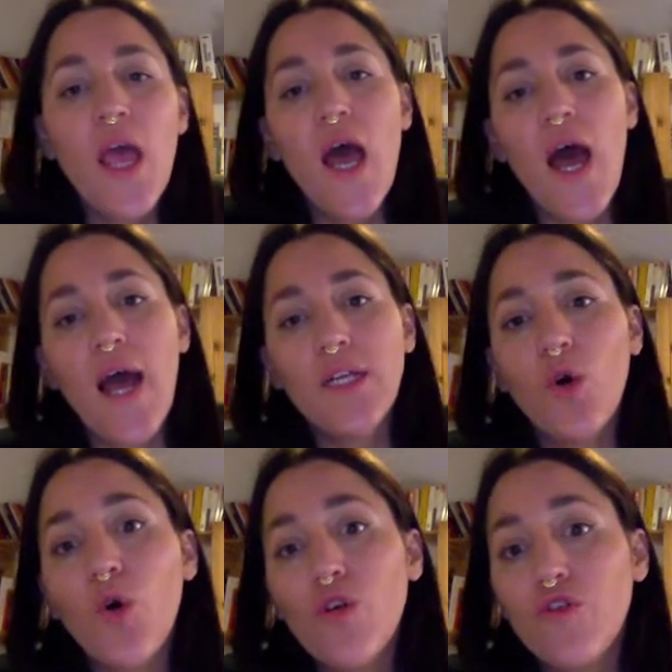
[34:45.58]
and
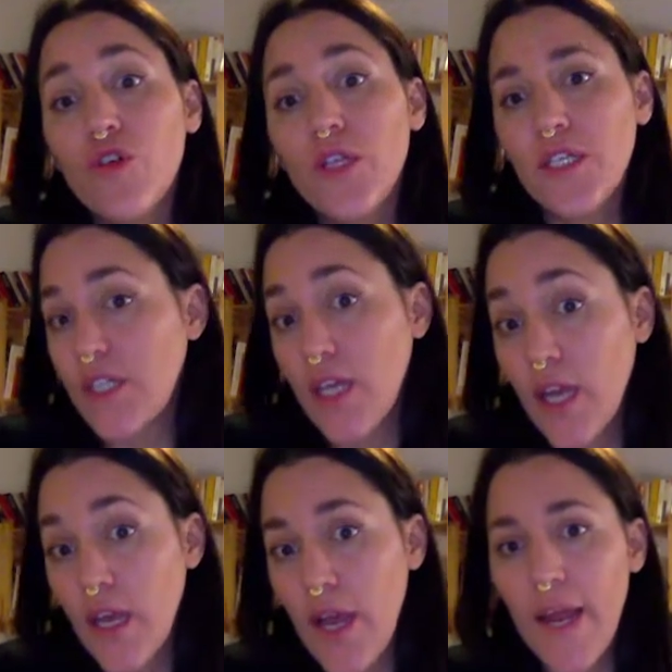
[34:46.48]
also the
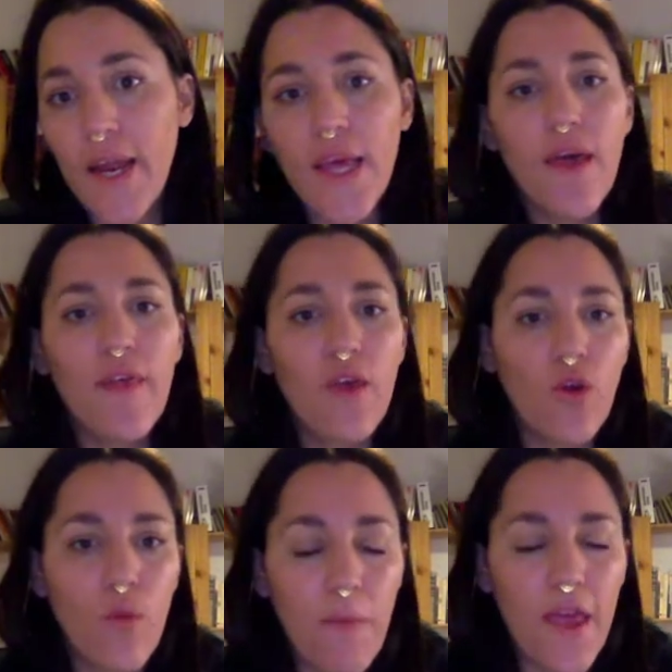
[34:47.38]
Schengen area, the
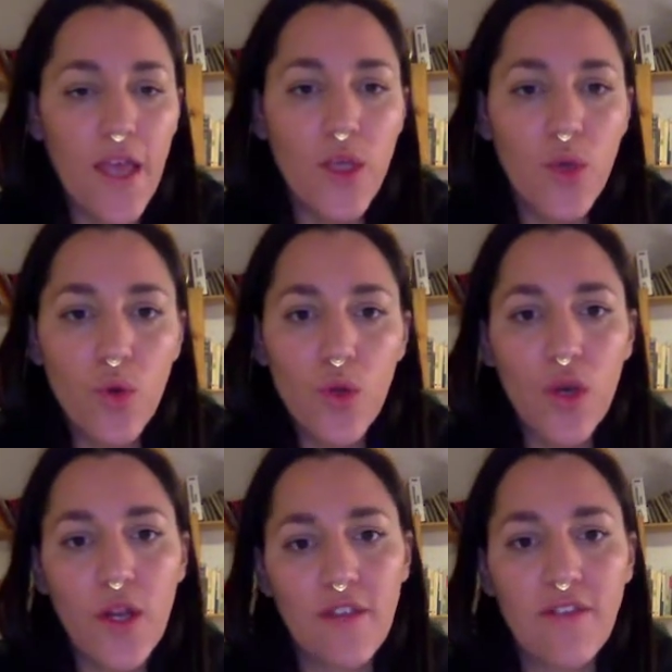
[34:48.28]
European
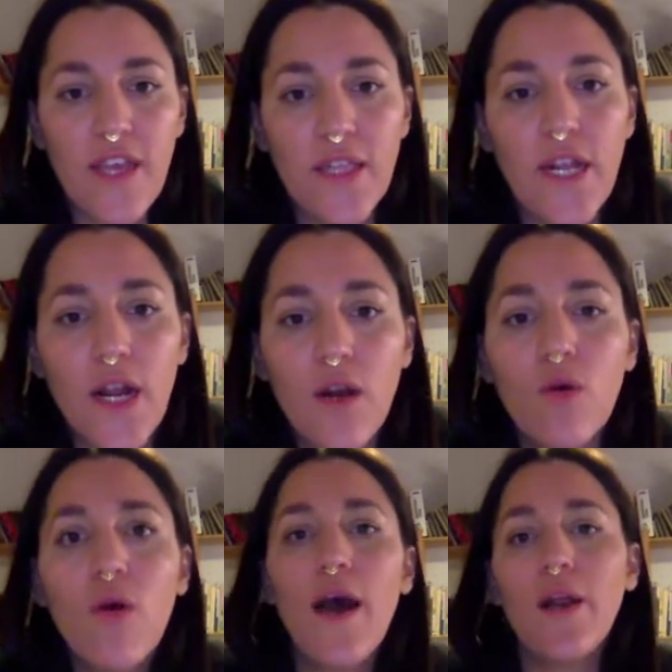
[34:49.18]
Union, etc.
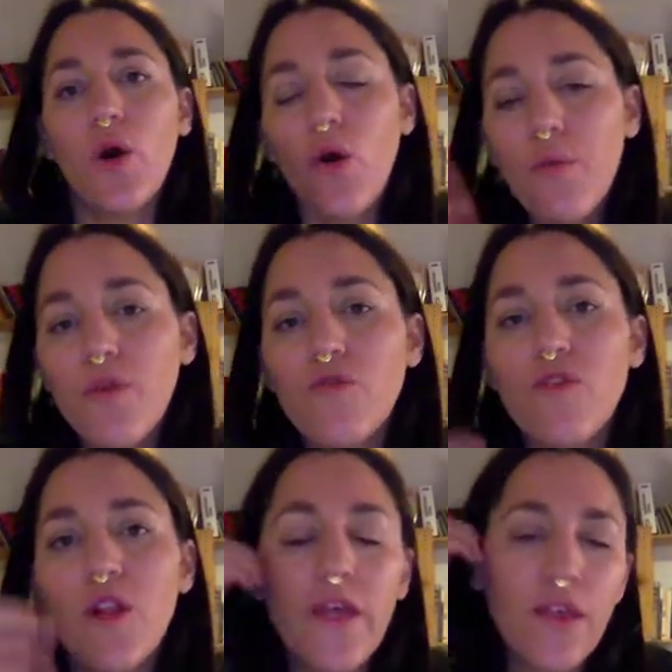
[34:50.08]
No? And
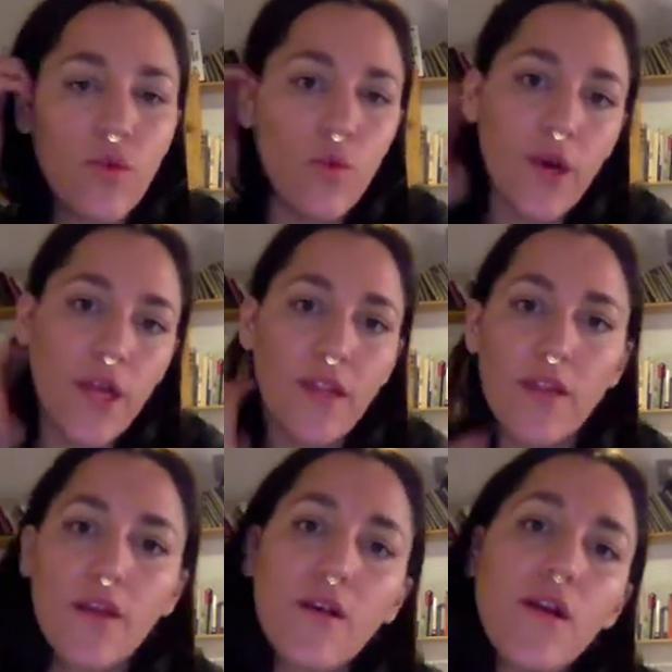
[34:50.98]
obviously to
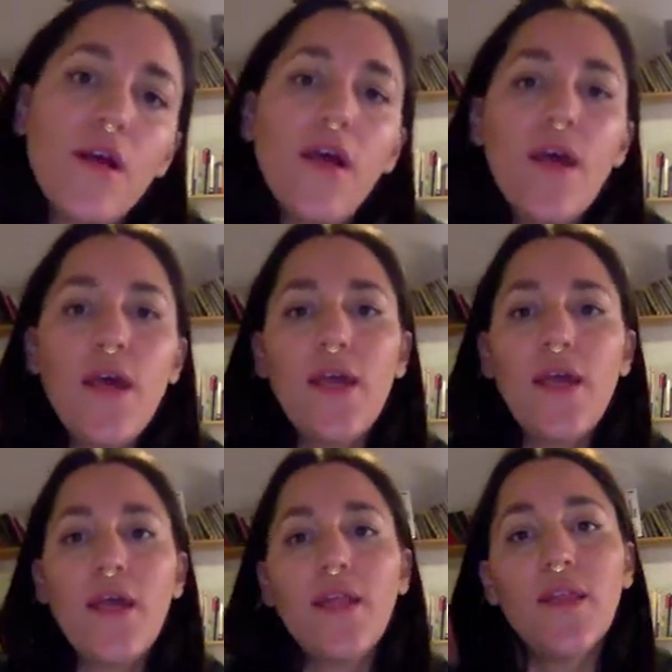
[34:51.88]
enter
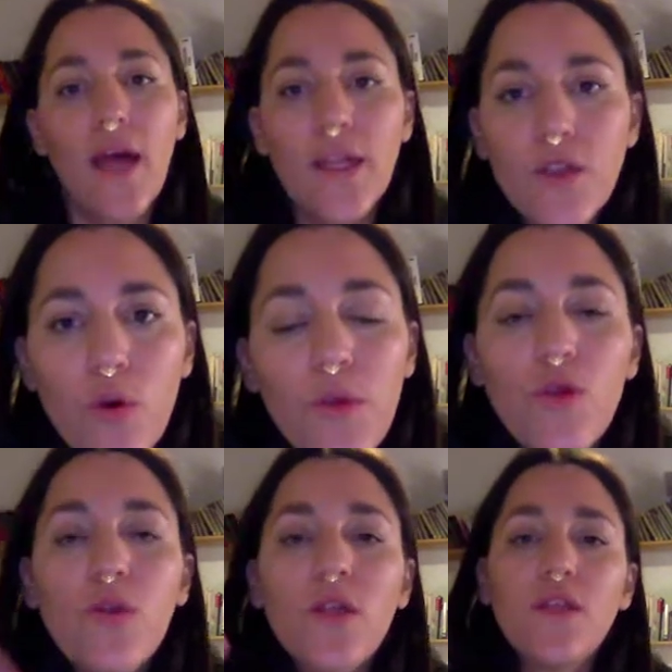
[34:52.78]
that
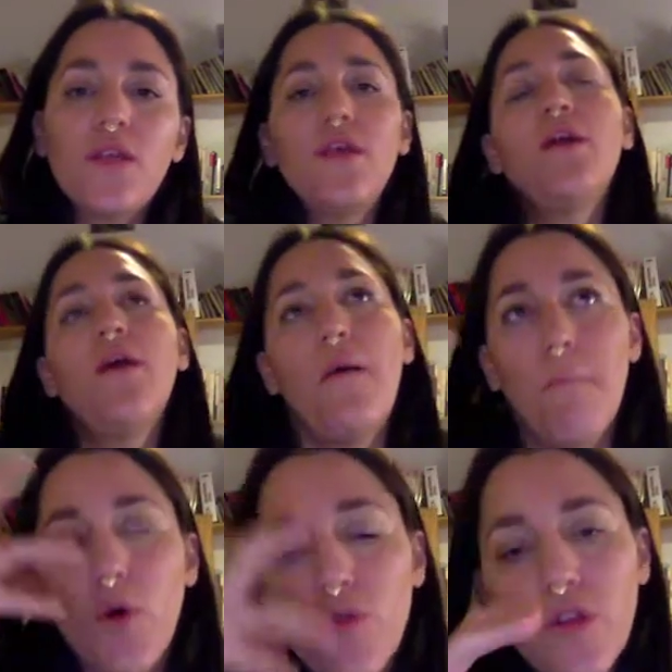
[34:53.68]
community, and
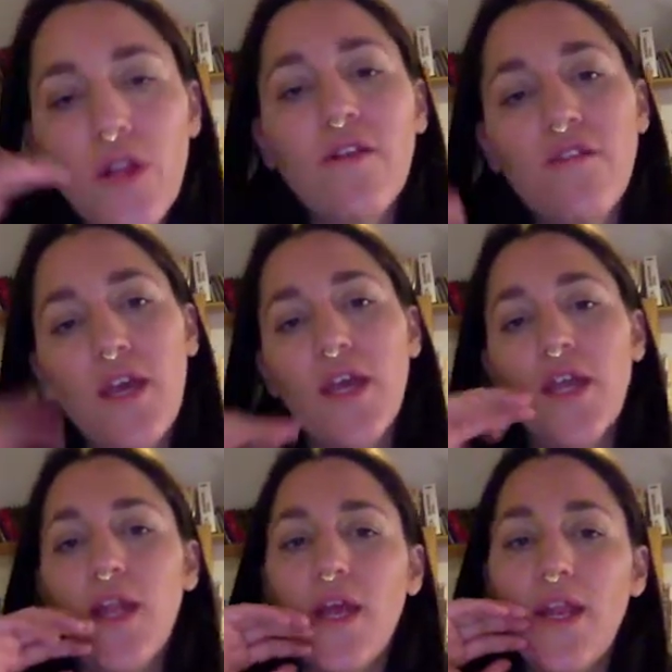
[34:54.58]
mostly the Schengen
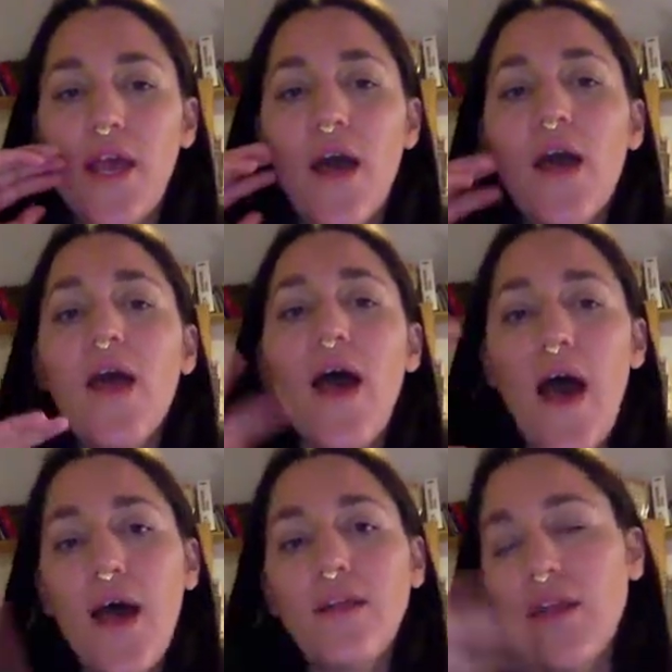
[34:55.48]
area,
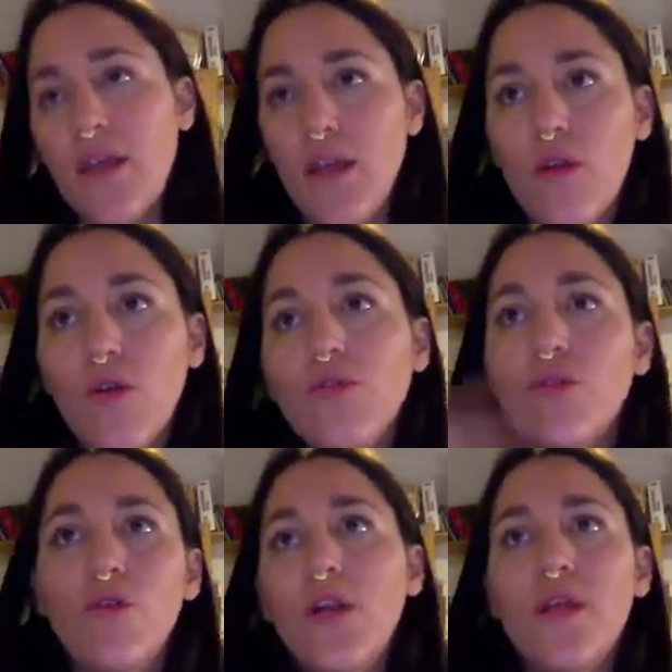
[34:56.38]
had not
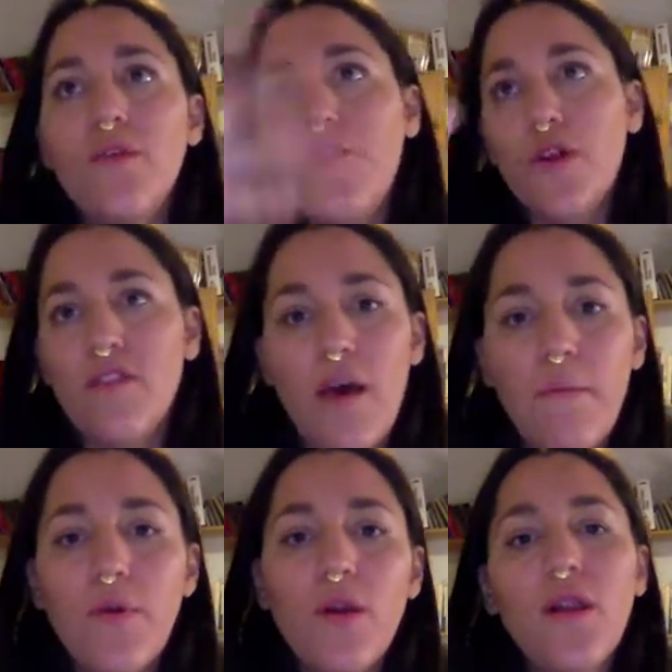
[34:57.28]
only, for
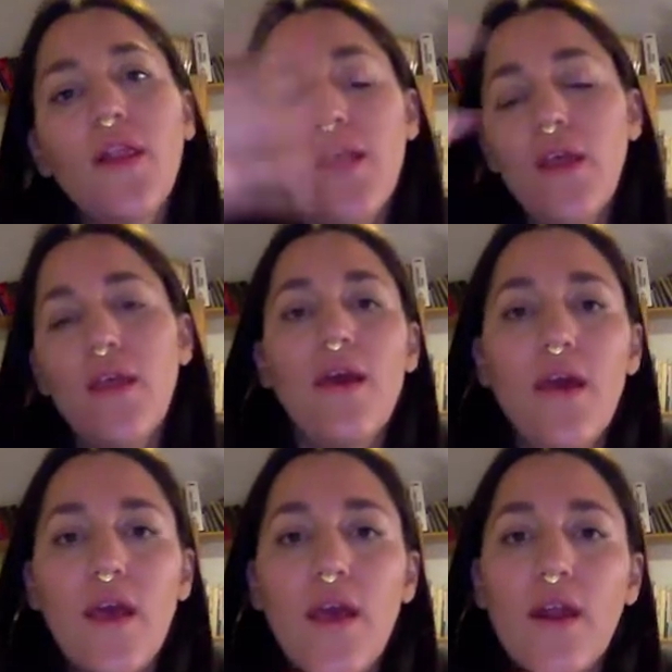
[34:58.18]
example, the
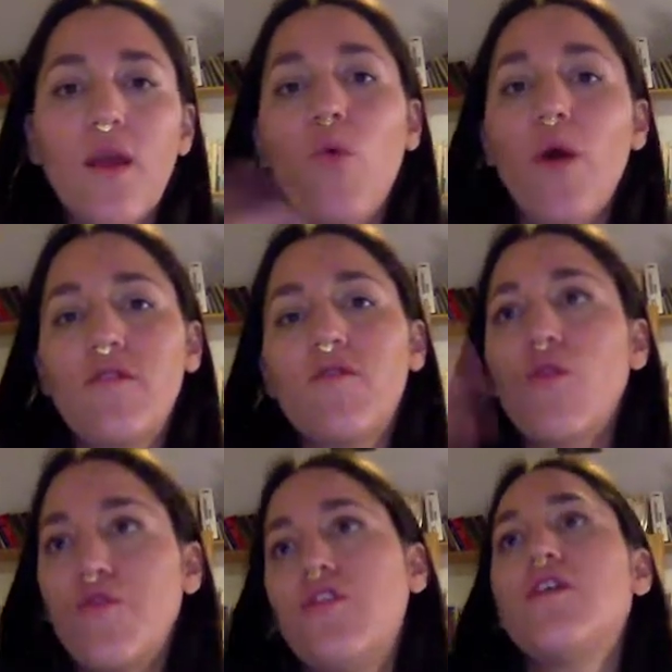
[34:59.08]
request of
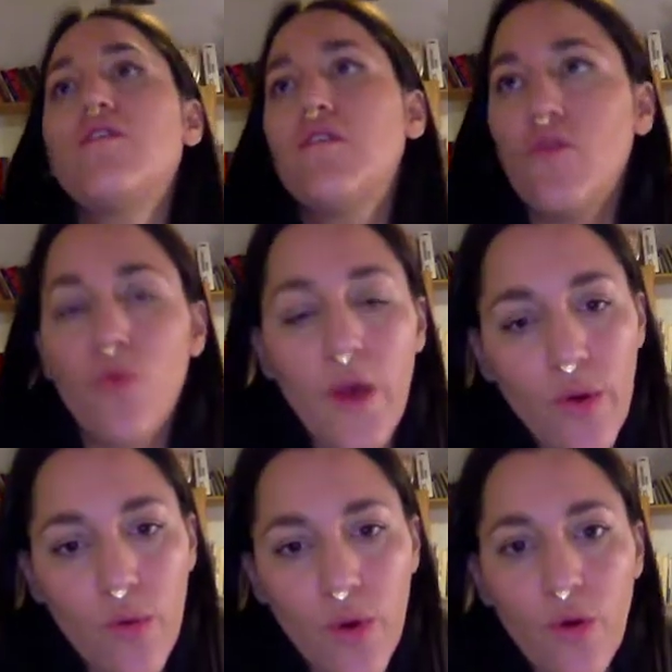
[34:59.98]
changing to
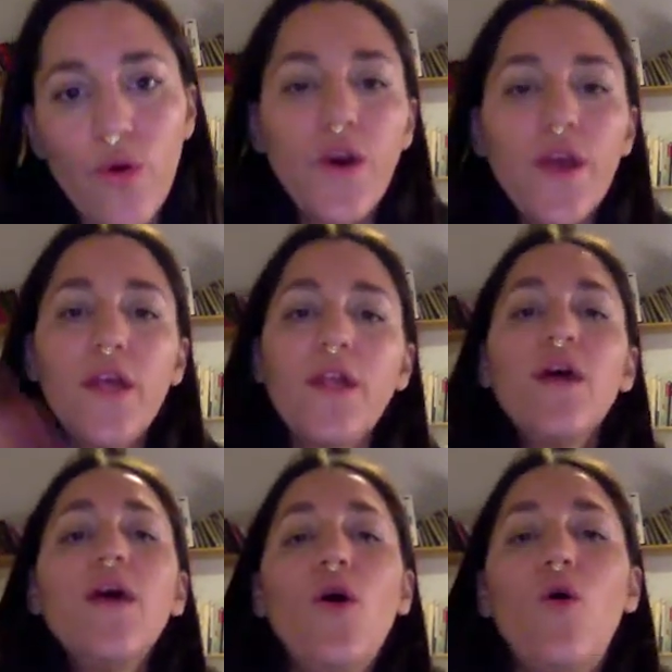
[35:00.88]
euro coin
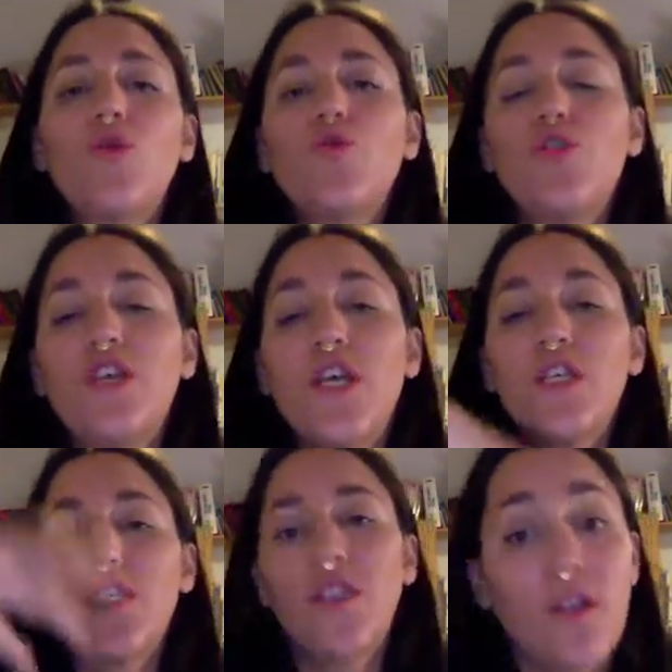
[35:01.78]
or to change
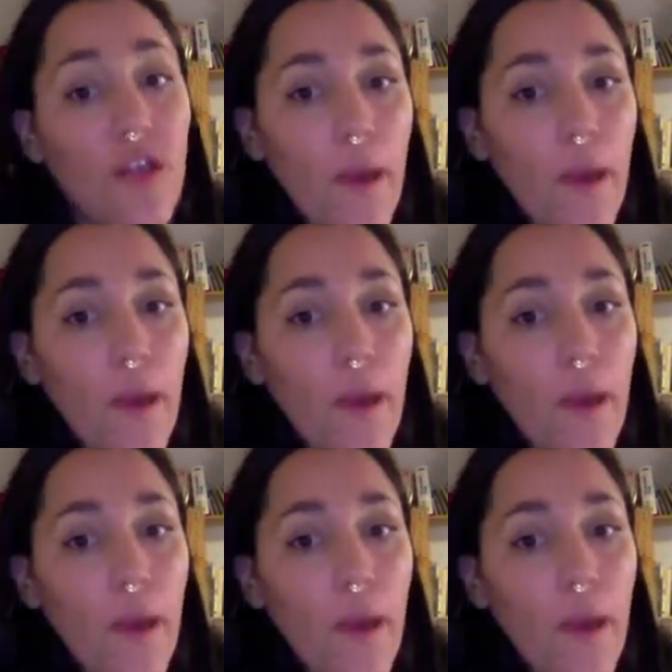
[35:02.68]
certain